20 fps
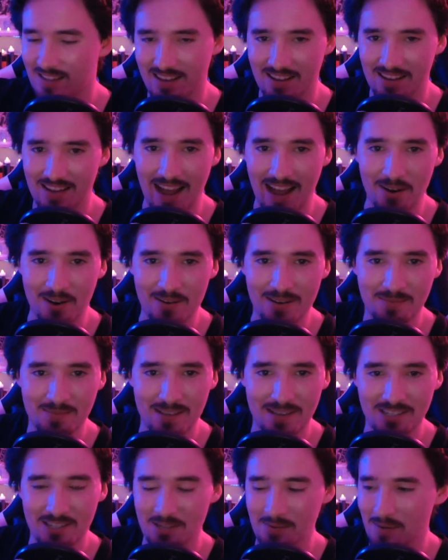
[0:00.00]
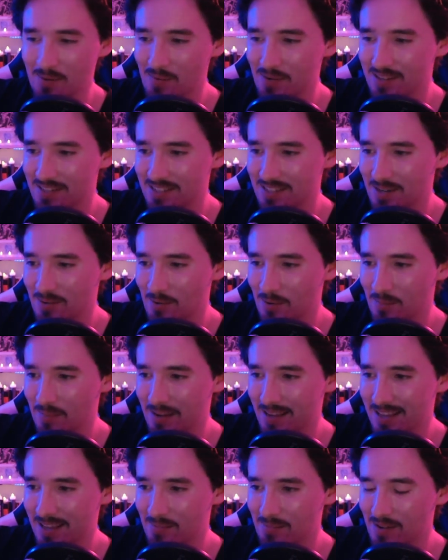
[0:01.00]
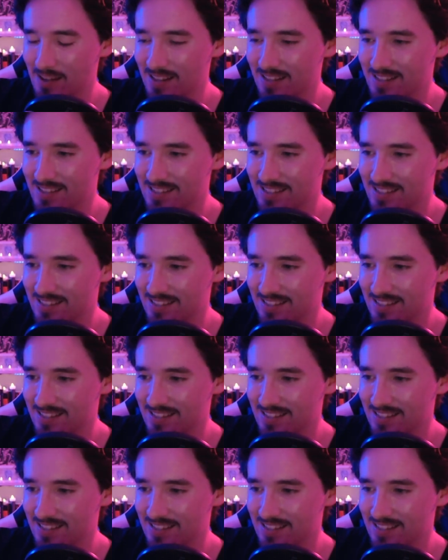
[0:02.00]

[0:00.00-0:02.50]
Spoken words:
Harry's messaging me wanting to know what my email is.